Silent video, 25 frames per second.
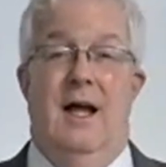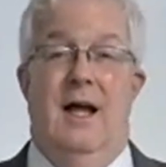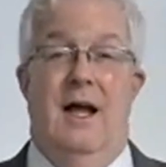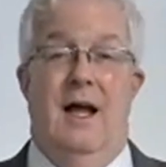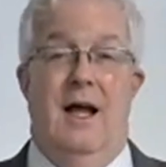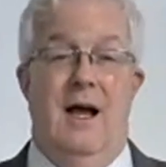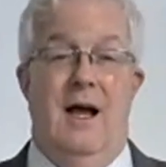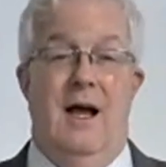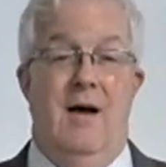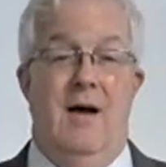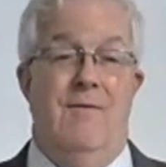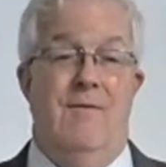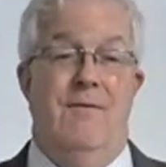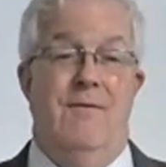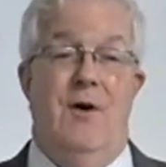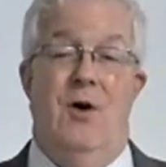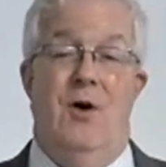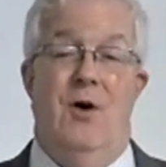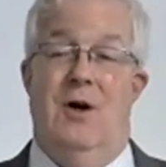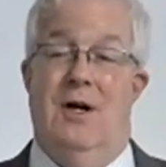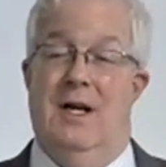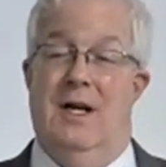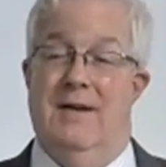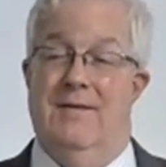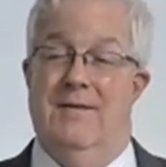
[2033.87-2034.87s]
how
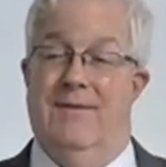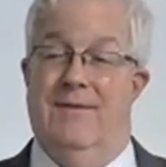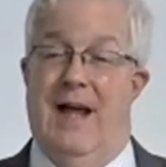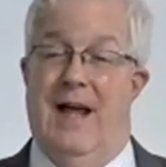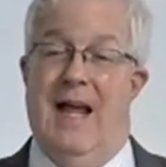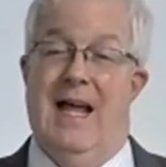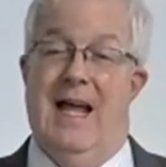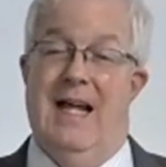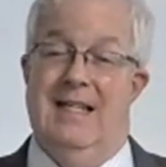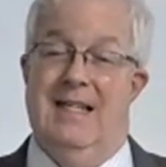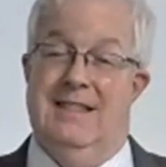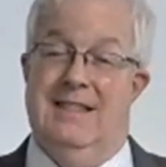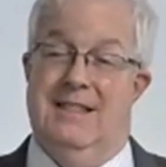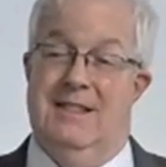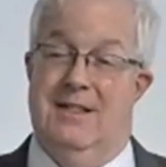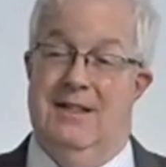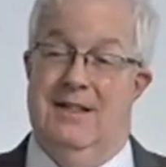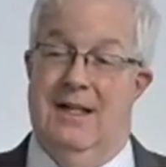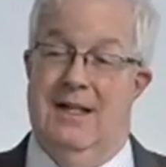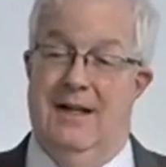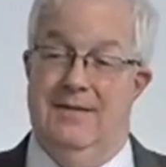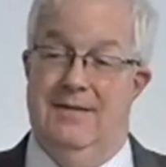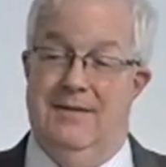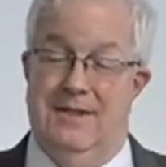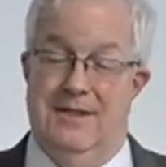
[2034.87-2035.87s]
far in advance do you
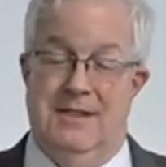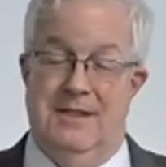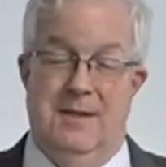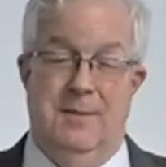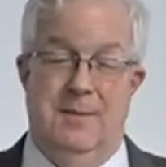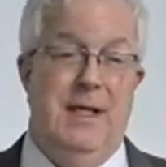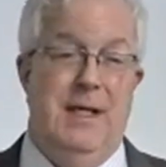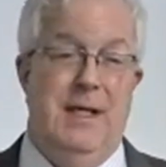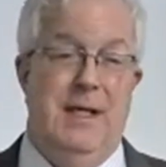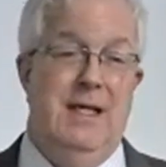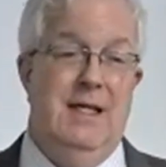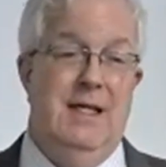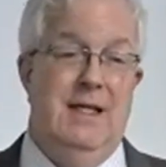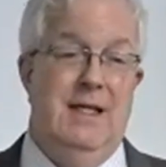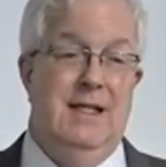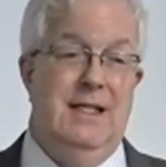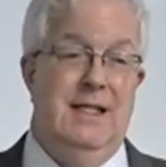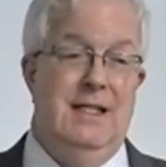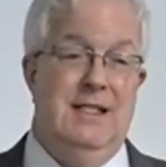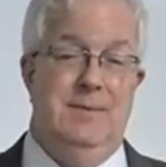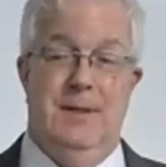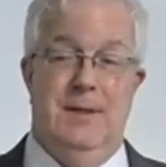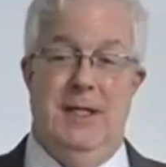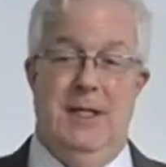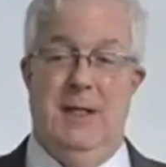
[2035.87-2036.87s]
have to subpoena
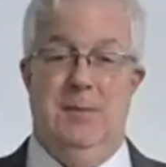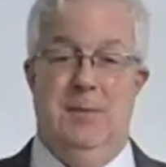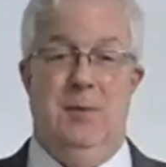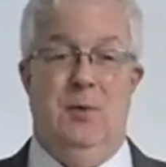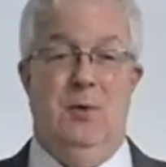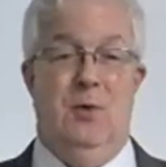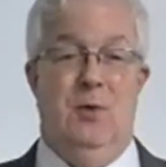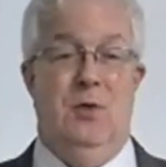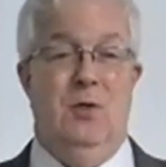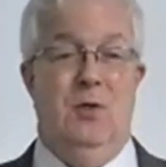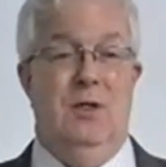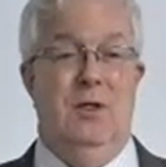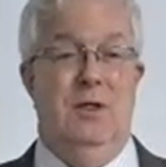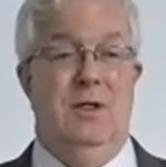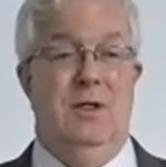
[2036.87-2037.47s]
these people